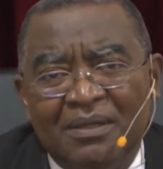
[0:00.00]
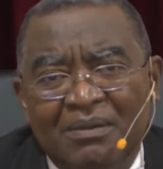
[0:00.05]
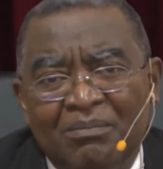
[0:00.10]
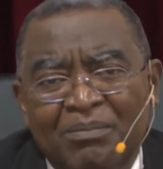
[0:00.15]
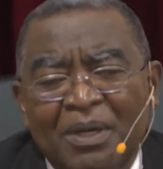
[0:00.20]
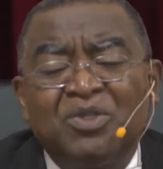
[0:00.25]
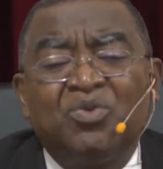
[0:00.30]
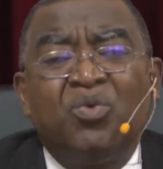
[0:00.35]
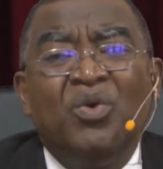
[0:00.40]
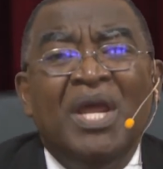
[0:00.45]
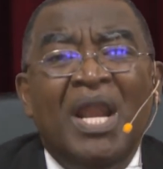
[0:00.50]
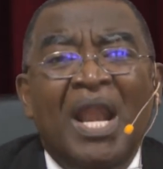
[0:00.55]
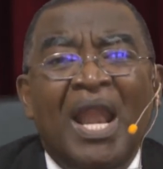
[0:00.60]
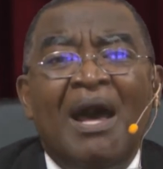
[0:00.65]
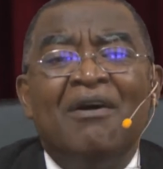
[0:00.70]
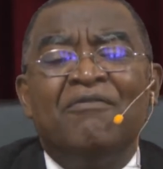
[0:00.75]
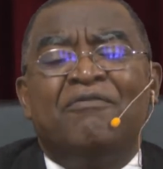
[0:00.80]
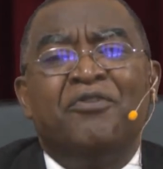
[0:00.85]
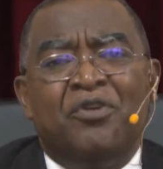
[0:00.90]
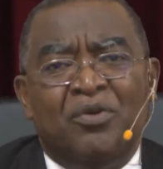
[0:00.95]
But we
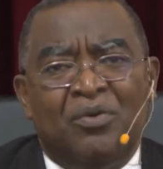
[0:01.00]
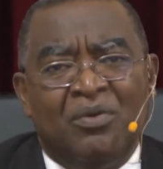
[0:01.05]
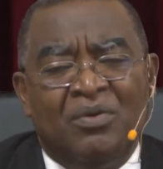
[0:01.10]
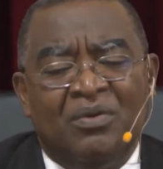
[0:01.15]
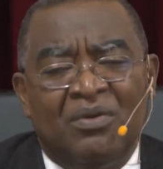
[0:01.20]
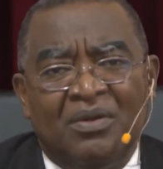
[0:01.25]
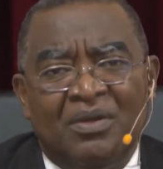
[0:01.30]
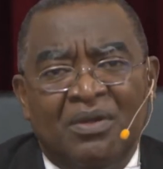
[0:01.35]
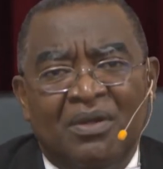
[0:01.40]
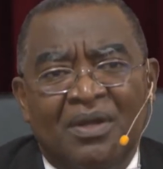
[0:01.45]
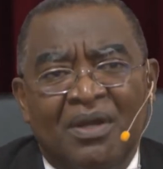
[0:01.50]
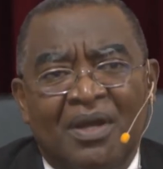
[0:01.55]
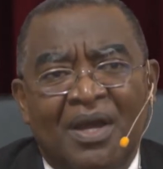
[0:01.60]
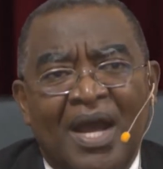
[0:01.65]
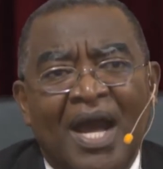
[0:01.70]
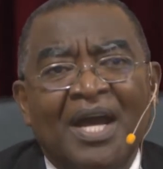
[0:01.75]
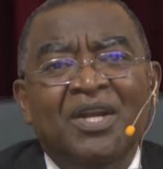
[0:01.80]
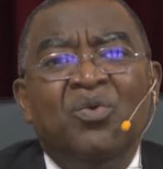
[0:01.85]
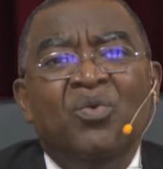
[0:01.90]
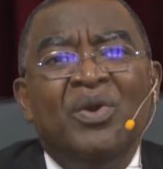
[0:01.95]
love you,
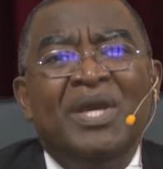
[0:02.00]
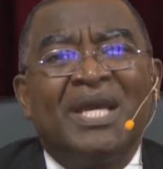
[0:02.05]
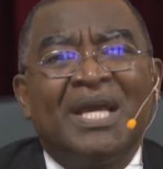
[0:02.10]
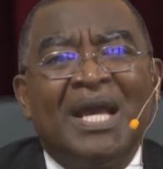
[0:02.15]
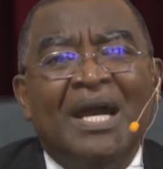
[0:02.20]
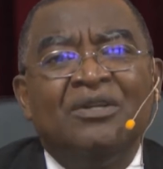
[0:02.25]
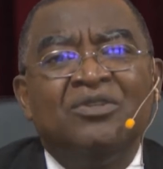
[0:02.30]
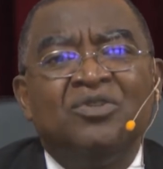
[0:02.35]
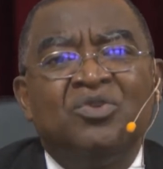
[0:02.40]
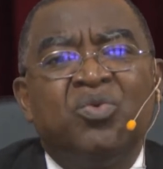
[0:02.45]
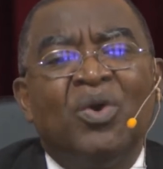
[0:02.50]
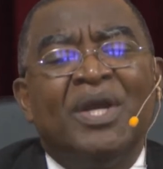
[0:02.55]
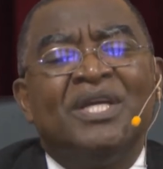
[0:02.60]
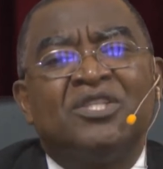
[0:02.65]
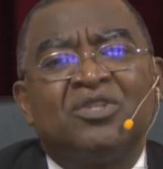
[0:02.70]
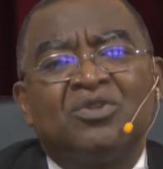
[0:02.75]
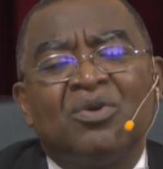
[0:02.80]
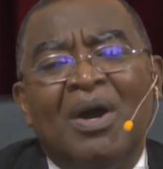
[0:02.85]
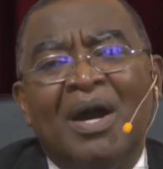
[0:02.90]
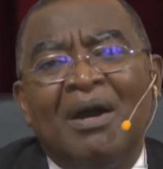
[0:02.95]
and we can't wait
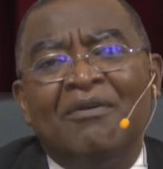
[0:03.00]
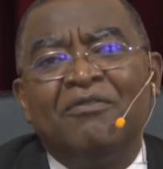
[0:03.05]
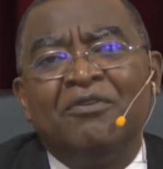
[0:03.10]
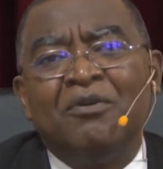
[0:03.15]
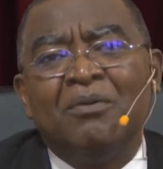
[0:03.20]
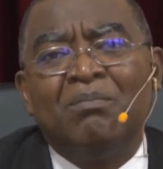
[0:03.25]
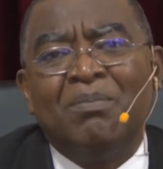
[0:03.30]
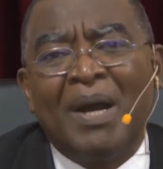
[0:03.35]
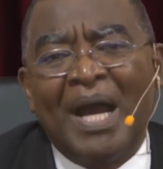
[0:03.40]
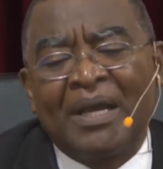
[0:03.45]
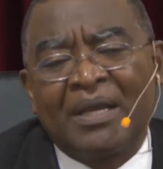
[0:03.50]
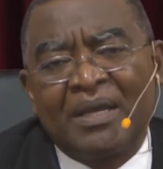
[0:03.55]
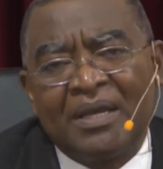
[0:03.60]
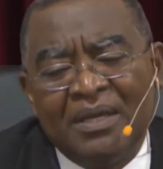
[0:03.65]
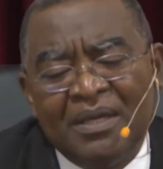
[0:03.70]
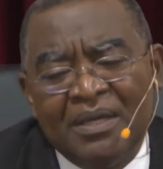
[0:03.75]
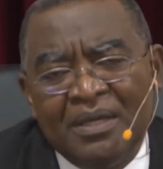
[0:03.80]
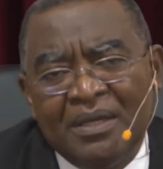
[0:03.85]
to have you back